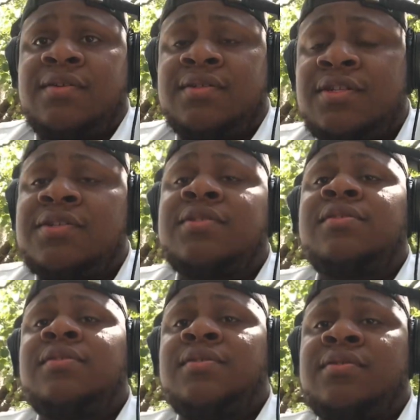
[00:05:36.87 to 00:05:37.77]
Seriously,
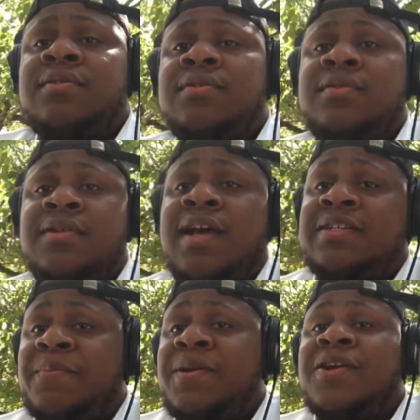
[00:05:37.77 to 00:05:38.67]

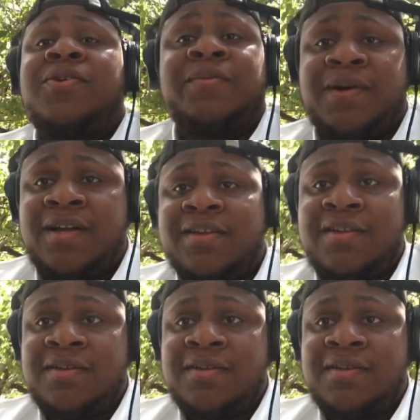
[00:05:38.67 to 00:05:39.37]
that's a big goal of mine.